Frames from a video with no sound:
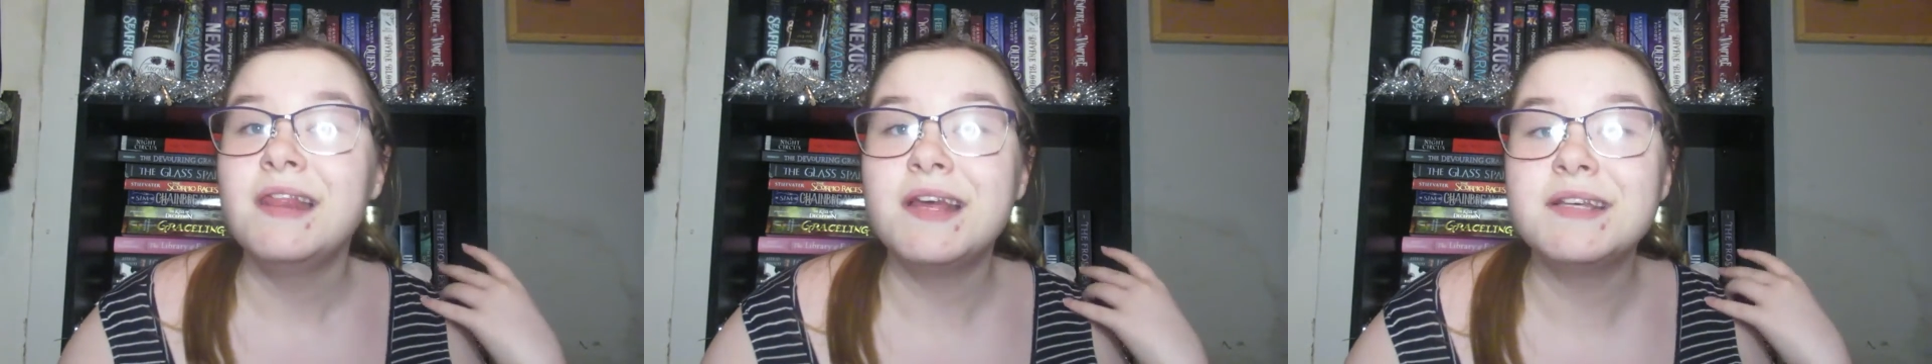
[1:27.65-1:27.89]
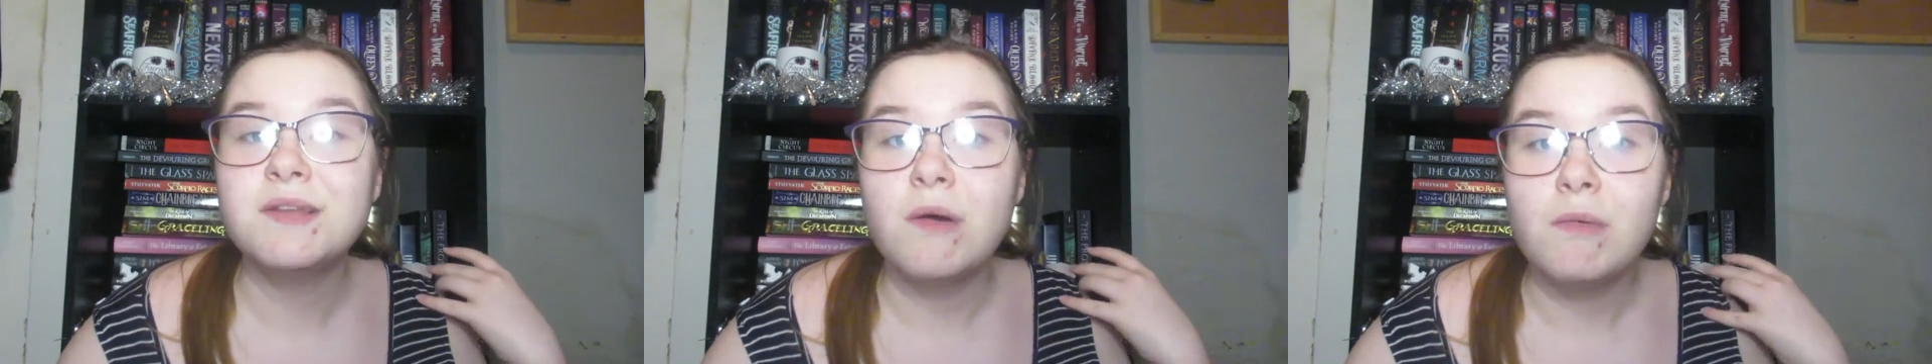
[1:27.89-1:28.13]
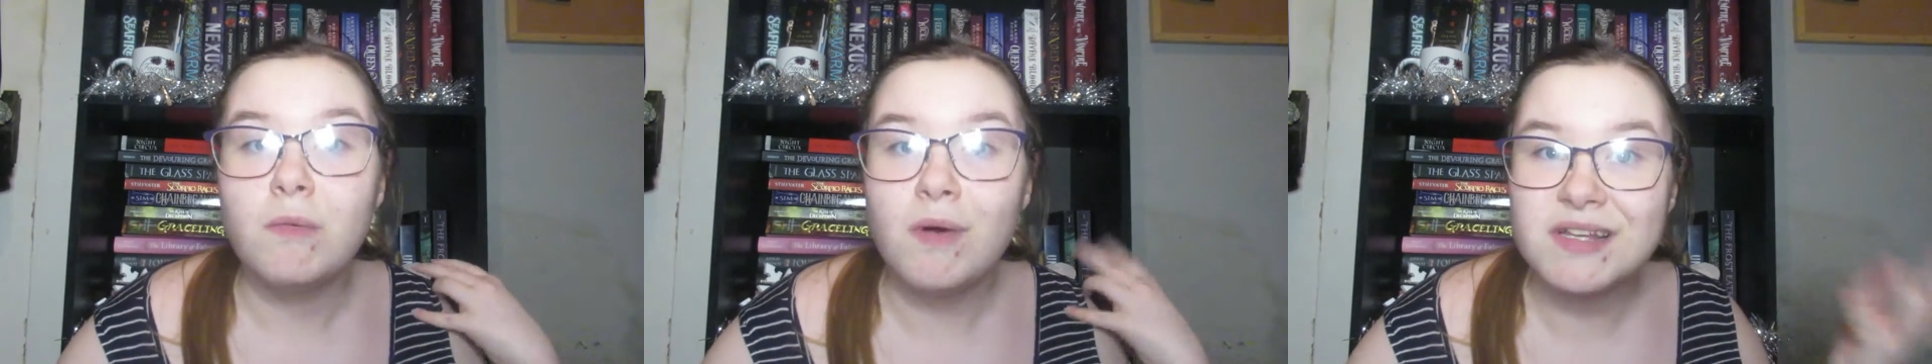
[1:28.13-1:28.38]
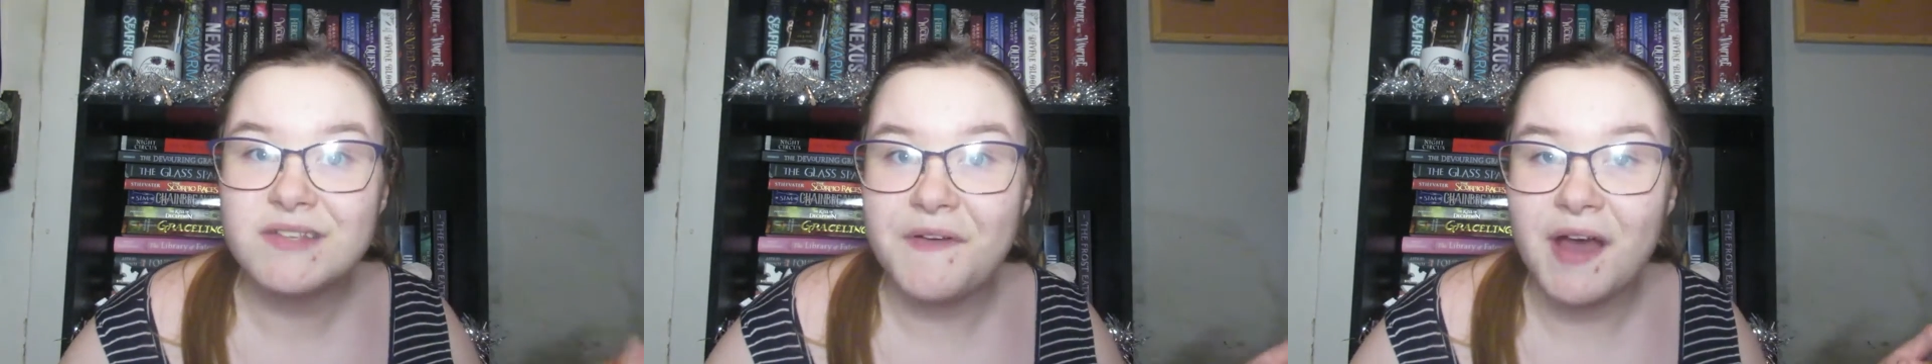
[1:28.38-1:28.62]
this
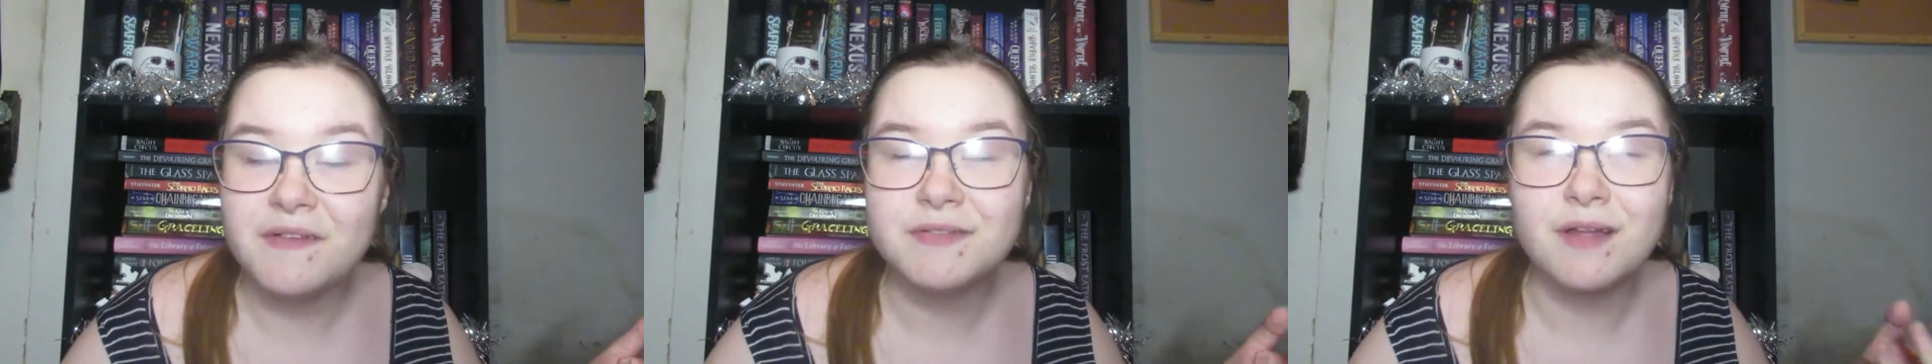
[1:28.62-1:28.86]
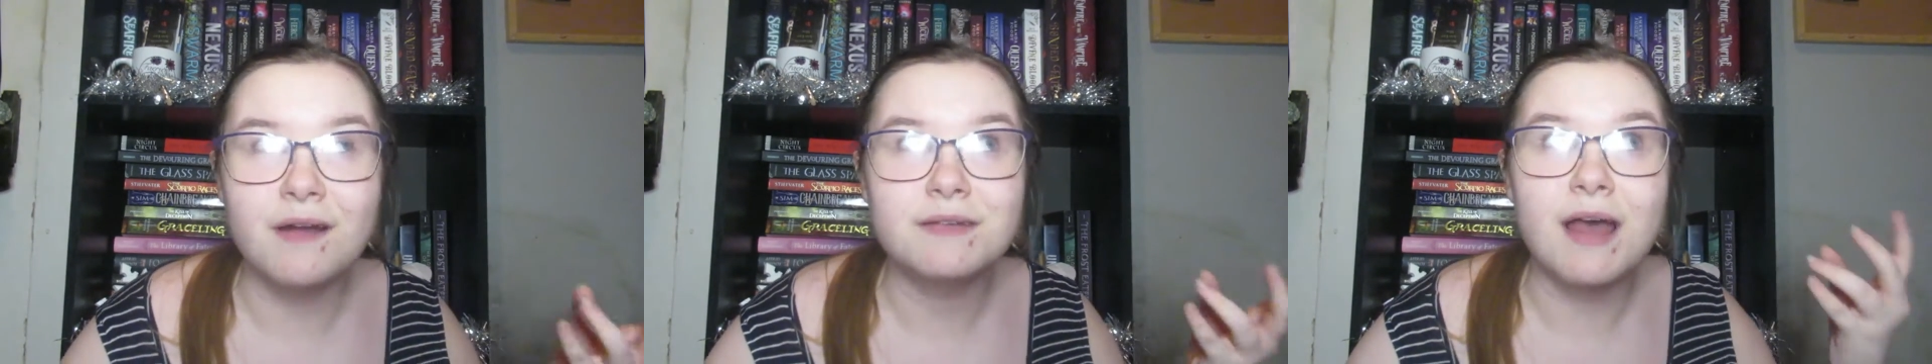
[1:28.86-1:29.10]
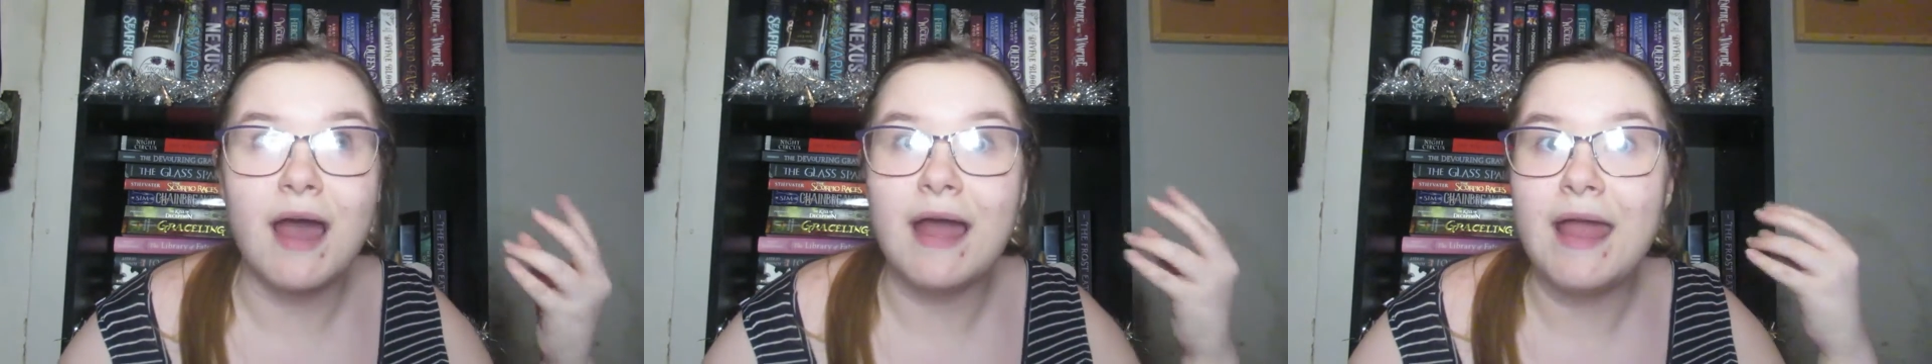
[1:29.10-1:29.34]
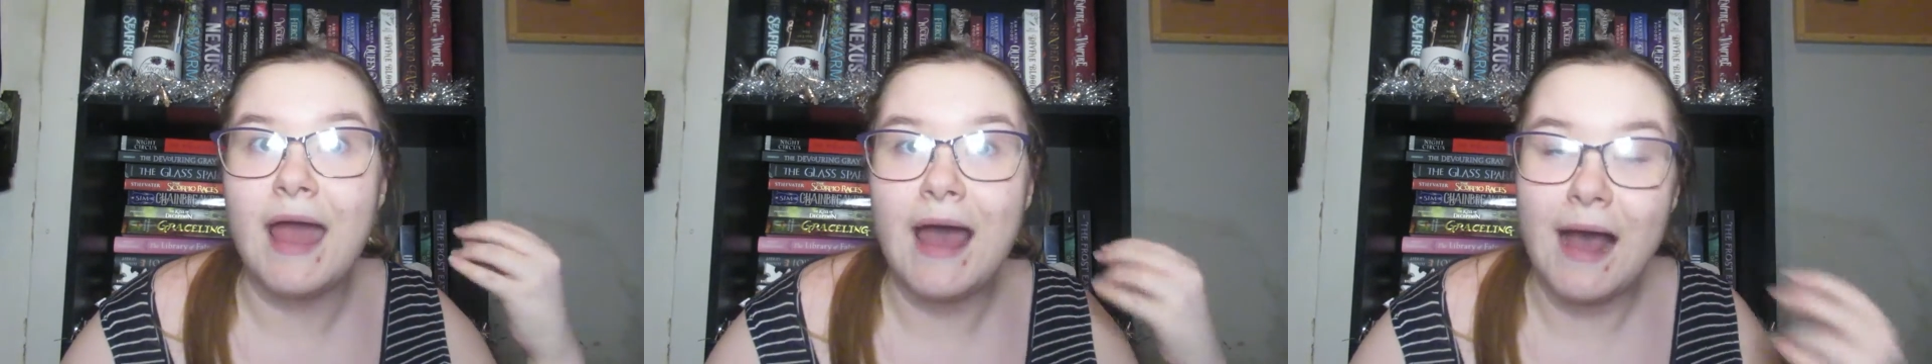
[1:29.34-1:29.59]
was 5 stars.
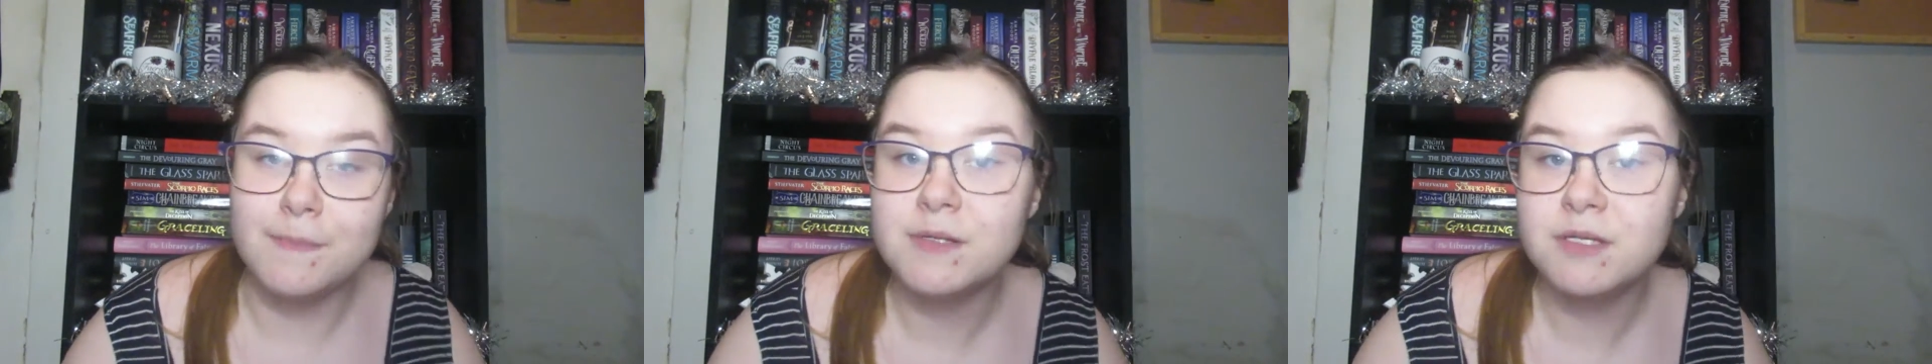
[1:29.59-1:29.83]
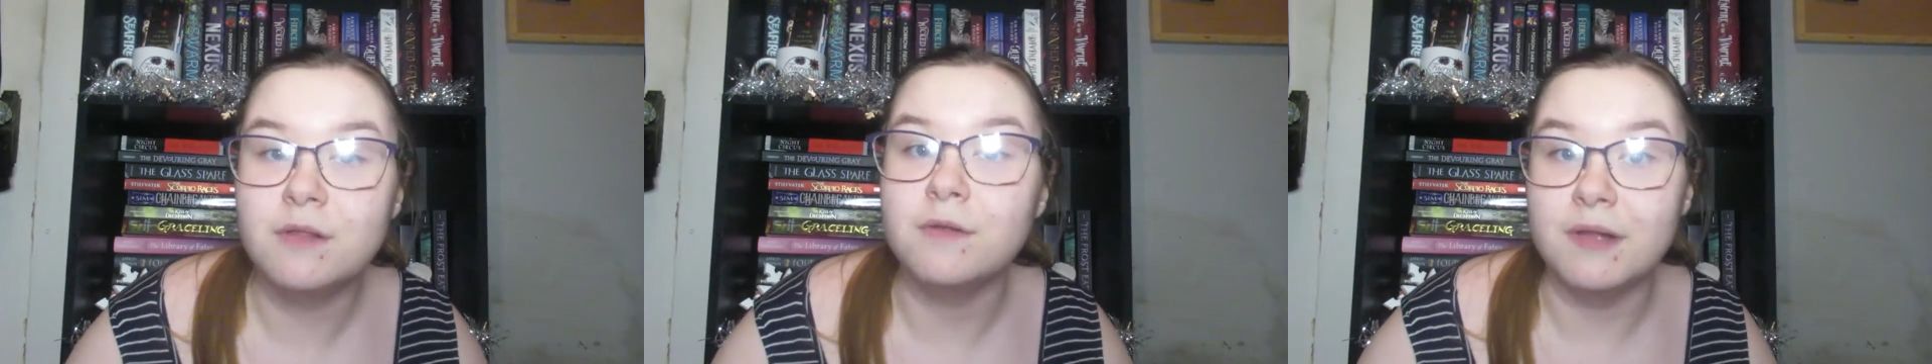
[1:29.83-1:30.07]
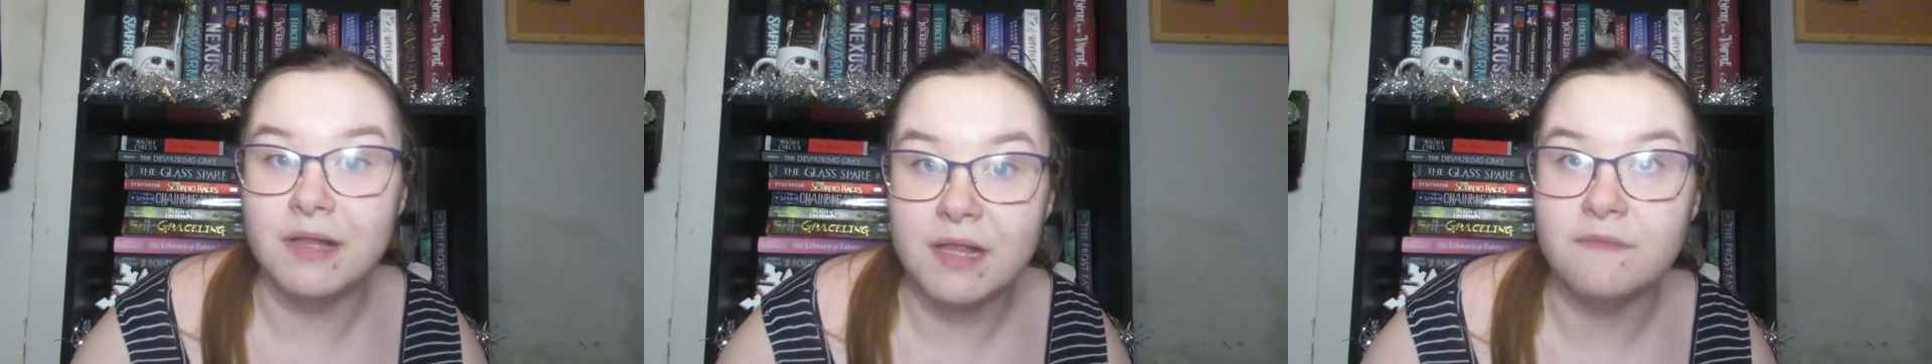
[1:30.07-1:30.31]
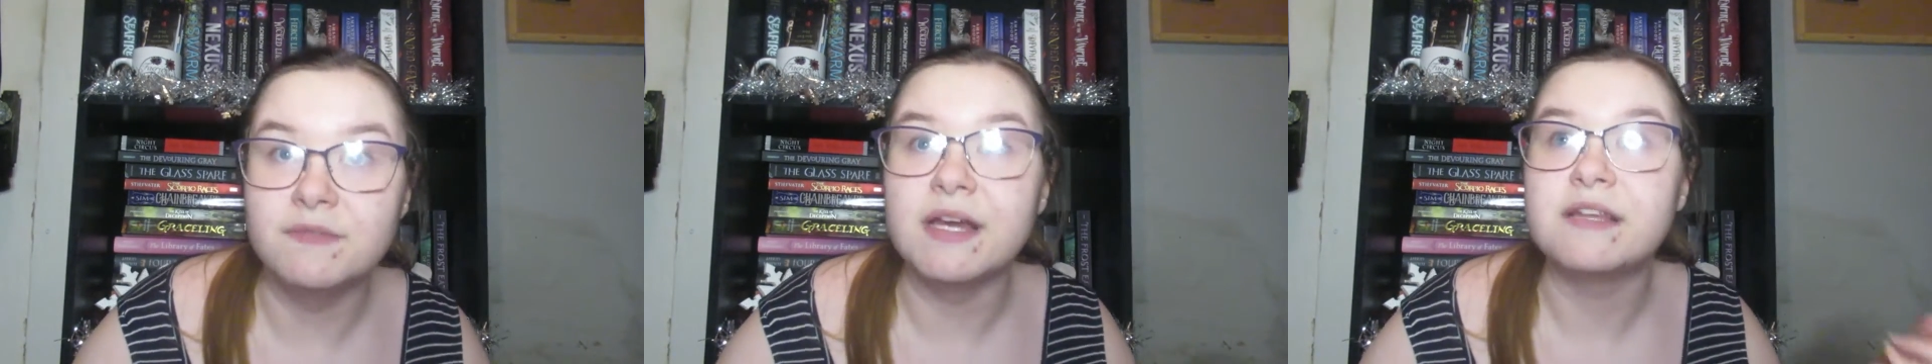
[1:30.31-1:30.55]
I absolutely
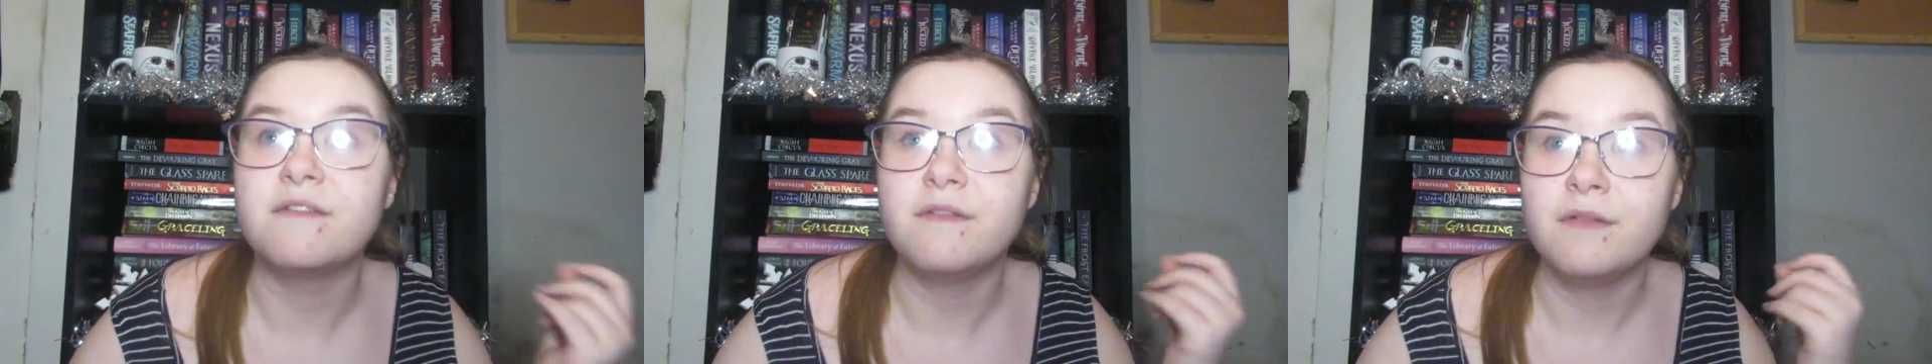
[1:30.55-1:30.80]
loved it.